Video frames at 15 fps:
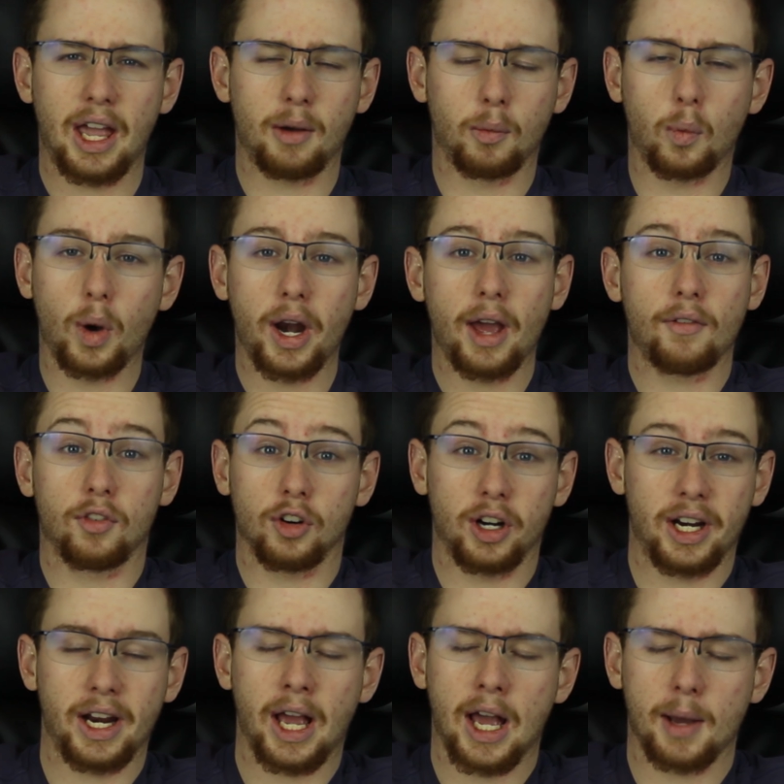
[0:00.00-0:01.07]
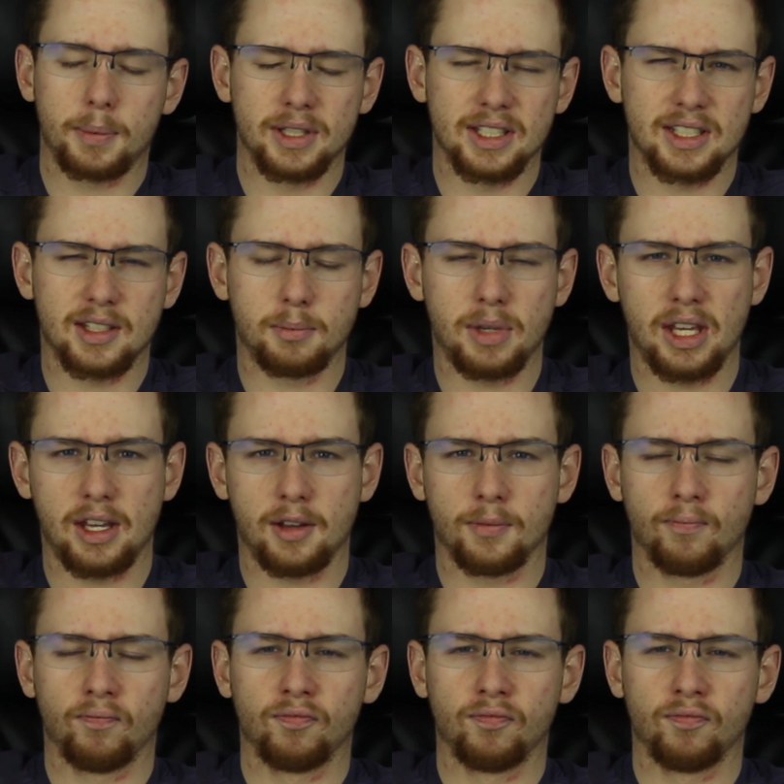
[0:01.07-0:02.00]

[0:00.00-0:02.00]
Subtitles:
whatever it happens to be,